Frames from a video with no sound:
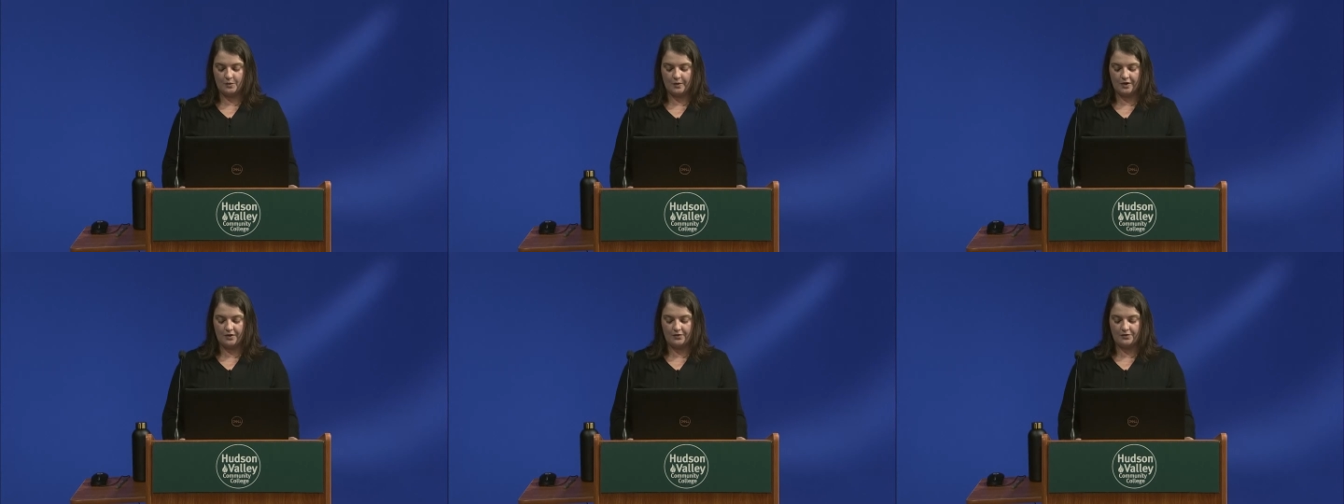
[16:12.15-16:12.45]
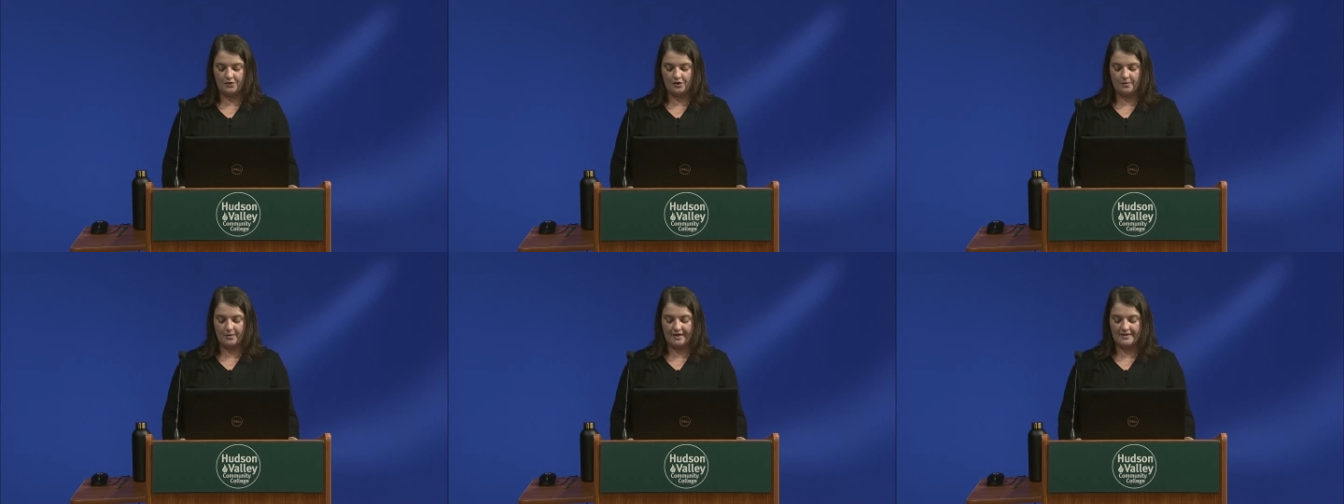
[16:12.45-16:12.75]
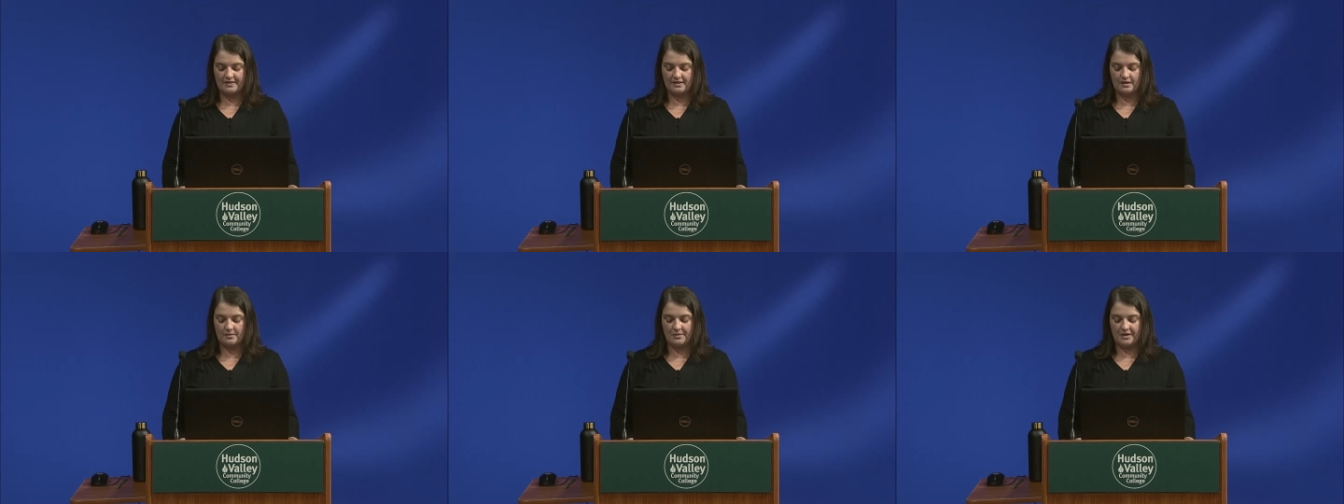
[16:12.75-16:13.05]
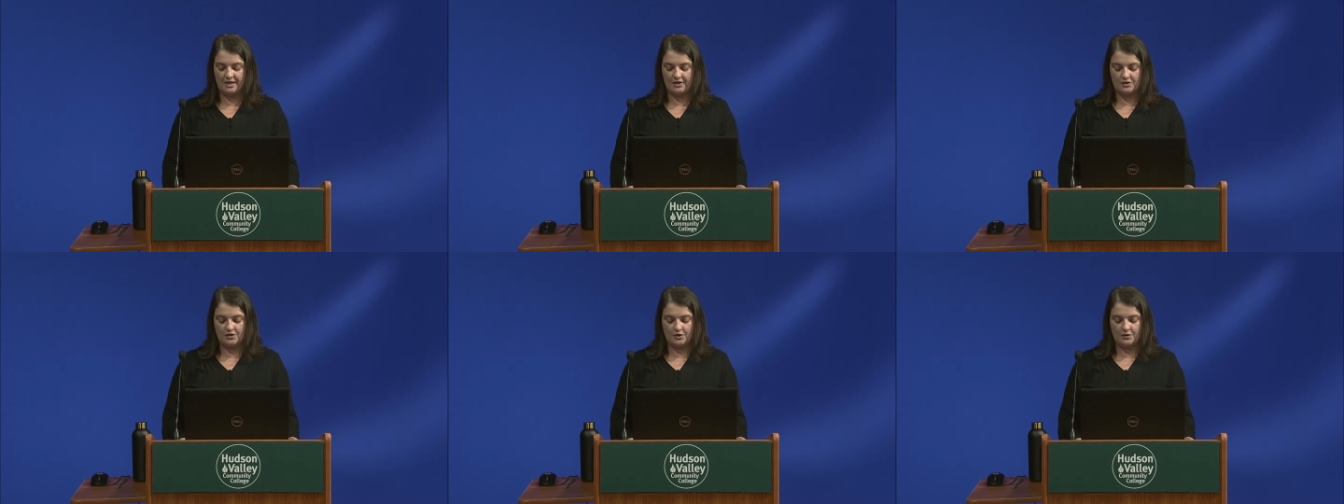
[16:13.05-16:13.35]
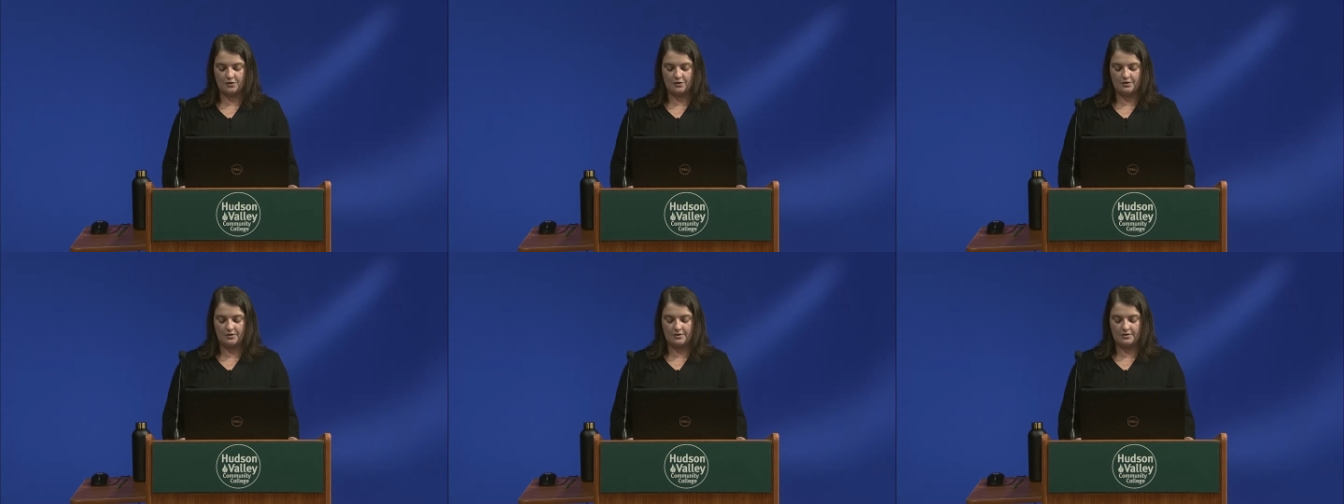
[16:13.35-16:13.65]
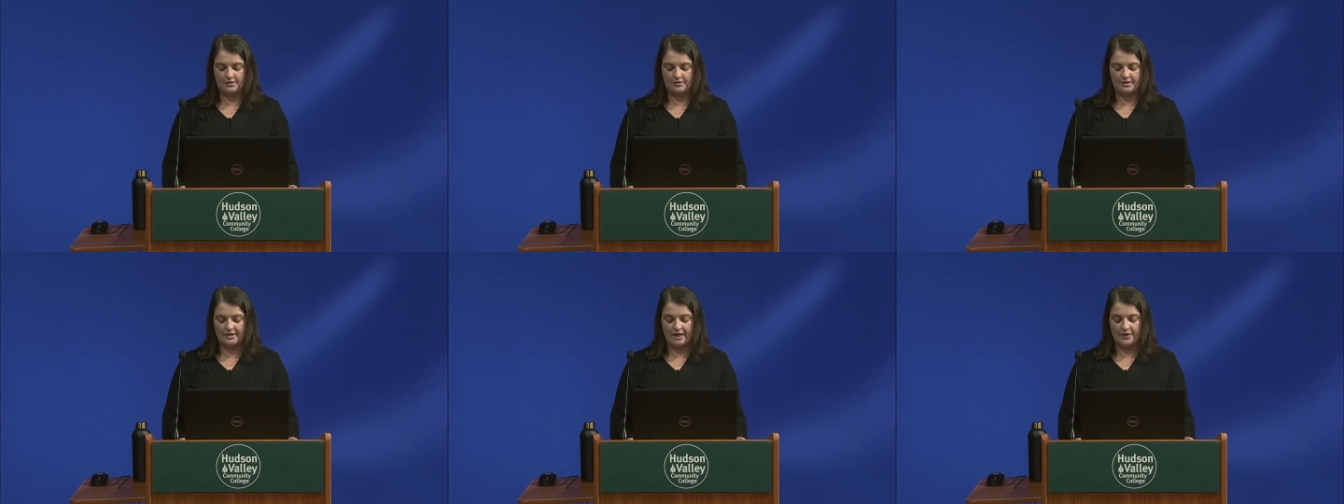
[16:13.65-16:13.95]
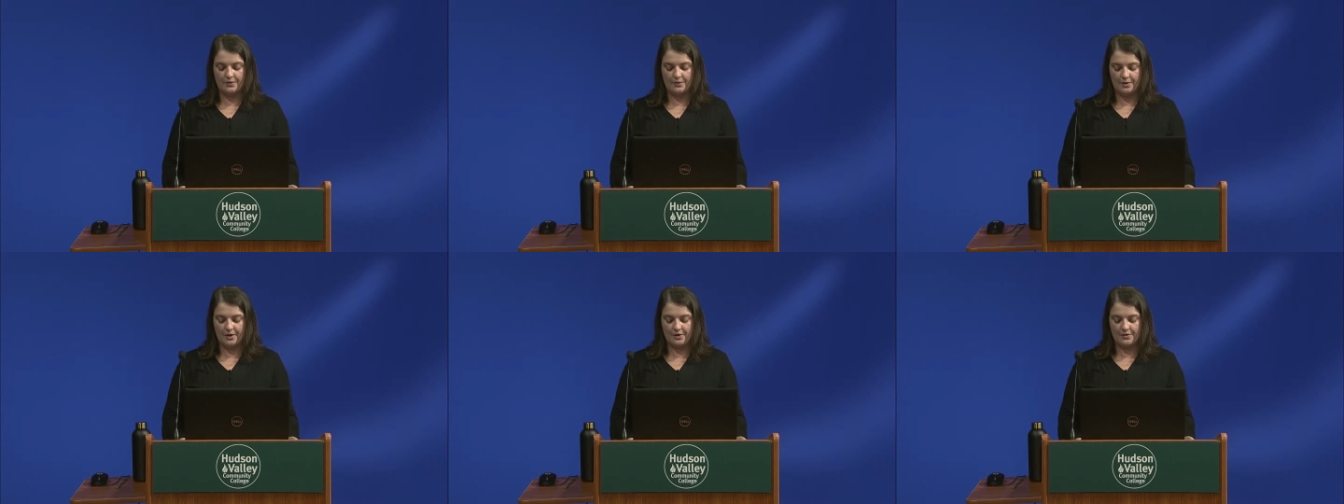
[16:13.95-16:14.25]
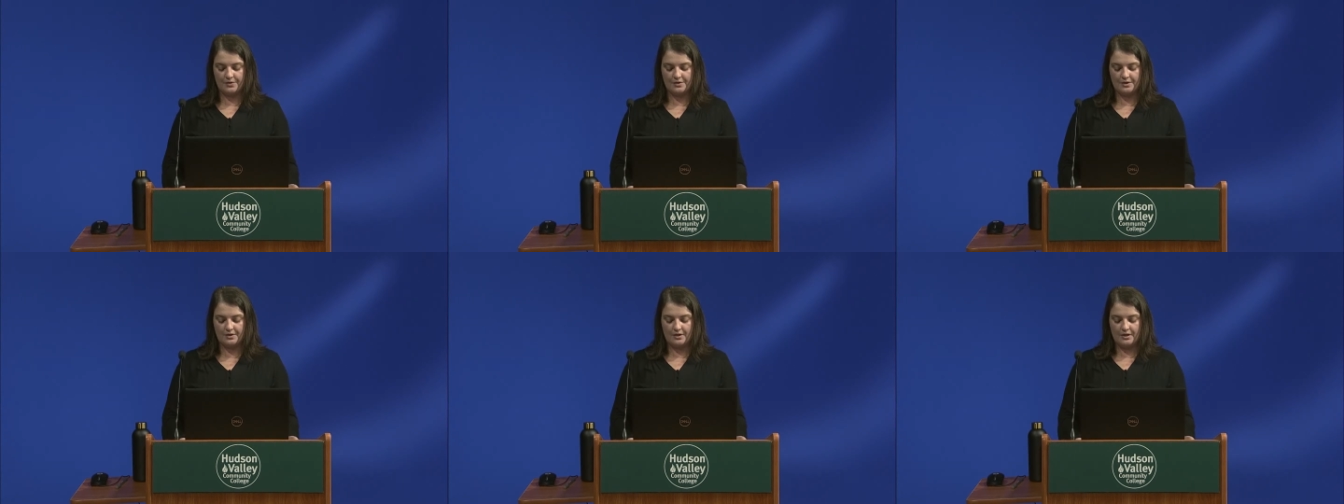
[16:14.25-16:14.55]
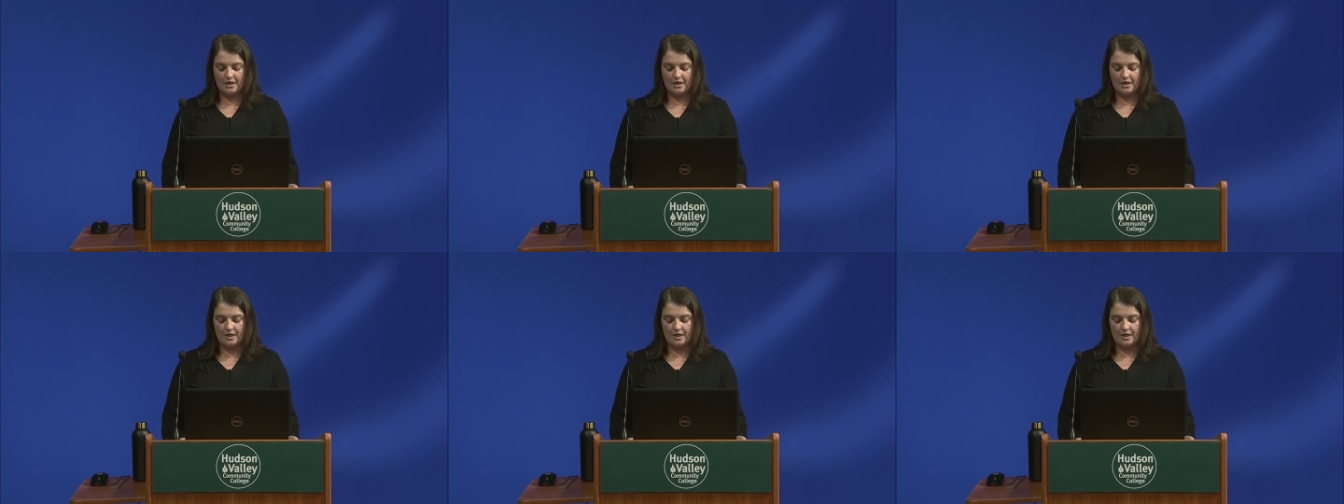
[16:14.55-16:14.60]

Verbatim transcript: wheel you may see being towed down the road.